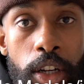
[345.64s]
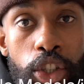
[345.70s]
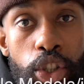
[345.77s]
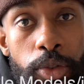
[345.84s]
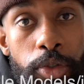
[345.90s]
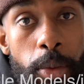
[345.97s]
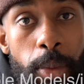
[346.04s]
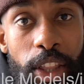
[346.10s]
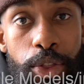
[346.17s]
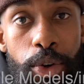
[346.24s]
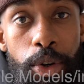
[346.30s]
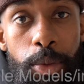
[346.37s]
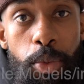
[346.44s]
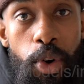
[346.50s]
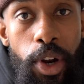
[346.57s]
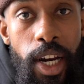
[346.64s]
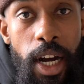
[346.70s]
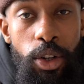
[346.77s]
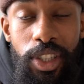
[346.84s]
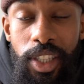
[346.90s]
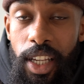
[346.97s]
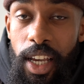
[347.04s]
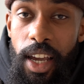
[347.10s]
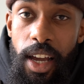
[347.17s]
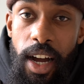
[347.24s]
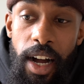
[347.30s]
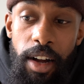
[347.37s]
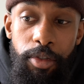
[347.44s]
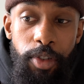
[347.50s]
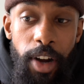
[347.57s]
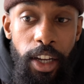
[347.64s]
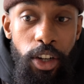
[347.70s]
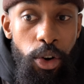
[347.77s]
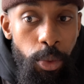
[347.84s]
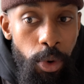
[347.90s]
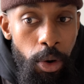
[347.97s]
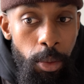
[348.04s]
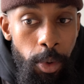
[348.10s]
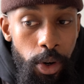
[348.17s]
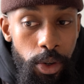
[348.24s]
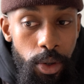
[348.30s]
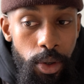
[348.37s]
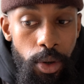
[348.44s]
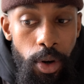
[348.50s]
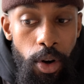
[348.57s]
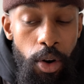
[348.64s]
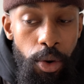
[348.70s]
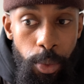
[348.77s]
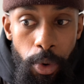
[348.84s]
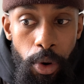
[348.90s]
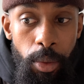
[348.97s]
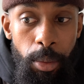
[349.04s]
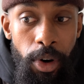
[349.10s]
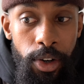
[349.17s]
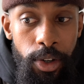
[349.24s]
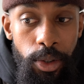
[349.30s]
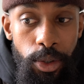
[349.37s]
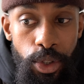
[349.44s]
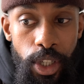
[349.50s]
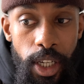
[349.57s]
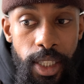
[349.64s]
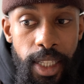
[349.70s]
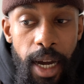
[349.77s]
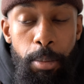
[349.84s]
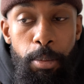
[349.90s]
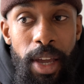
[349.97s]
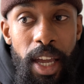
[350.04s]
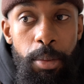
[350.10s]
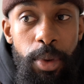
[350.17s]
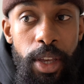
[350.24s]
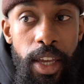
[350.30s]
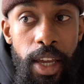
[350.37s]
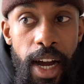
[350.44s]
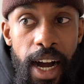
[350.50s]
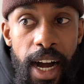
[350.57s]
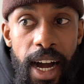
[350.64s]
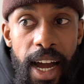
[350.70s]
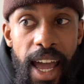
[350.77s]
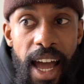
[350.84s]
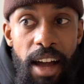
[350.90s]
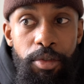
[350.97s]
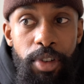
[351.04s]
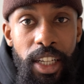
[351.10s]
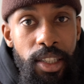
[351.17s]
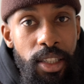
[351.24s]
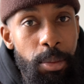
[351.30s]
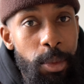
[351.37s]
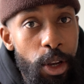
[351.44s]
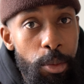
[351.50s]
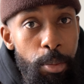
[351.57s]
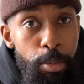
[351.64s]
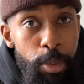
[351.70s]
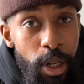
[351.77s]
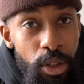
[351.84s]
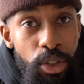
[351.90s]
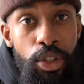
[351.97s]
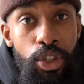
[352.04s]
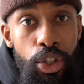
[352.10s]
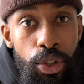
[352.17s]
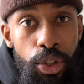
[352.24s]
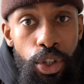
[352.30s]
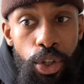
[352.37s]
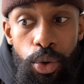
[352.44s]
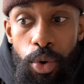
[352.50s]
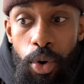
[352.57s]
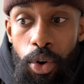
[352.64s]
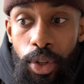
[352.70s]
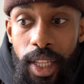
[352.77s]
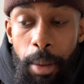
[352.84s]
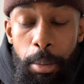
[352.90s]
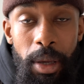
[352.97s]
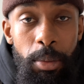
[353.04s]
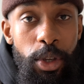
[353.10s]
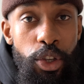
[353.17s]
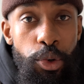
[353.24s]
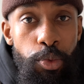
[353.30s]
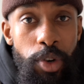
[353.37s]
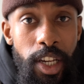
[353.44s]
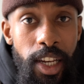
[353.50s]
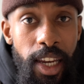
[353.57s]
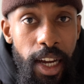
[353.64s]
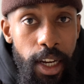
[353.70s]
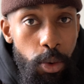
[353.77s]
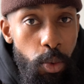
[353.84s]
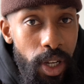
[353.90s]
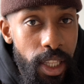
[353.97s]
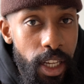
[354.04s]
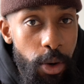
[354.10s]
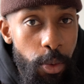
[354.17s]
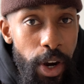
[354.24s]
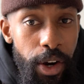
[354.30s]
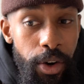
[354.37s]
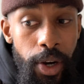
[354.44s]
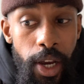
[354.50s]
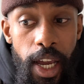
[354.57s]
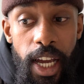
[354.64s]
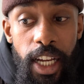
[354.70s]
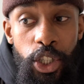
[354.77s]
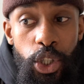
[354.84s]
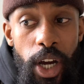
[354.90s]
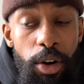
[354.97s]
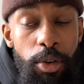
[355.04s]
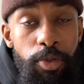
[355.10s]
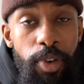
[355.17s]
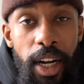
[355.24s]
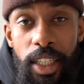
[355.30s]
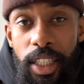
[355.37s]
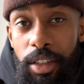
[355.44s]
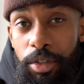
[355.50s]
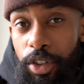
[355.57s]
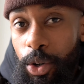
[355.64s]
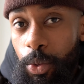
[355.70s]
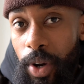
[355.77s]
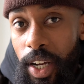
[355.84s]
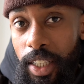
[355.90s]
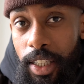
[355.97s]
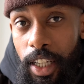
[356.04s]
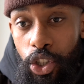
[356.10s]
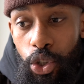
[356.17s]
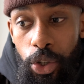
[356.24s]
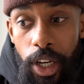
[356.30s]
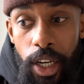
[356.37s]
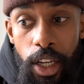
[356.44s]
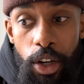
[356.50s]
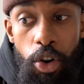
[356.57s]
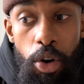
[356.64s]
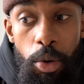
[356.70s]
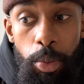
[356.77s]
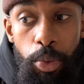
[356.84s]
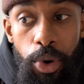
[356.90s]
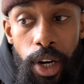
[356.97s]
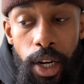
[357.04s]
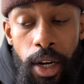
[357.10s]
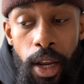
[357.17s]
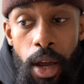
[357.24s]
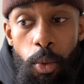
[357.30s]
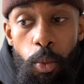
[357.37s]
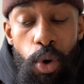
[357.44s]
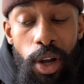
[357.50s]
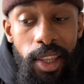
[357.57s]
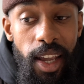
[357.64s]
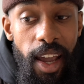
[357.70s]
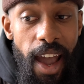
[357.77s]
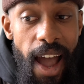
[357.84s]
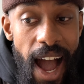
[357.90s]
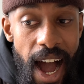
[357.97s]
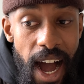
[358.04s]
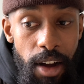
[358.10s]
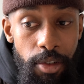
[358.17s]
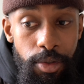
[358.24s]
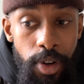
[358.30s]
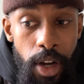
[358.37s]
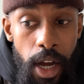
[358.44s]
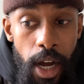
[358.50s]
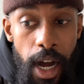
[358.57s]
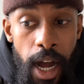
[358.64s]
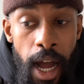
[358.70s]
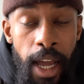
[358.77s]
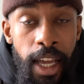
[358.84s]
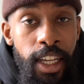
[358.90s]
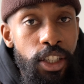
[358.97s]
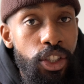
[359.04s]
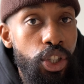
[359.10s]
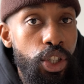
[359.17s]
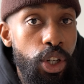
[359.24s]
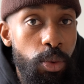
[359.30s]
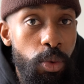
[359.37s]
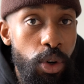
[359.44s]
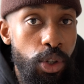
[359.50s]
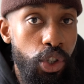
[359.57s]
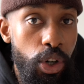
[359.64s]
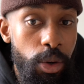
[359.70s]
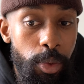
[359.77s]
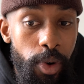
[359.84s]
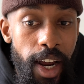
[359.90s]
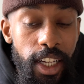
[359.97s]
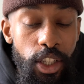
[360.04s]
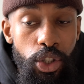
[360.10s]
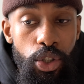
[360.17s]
So for my third point, I would say find a role model or role models that maybe have a similar build to you, or that maybe you really like what they wear, and try to find different ways that you can incorporate what they have into your wardrobe, right?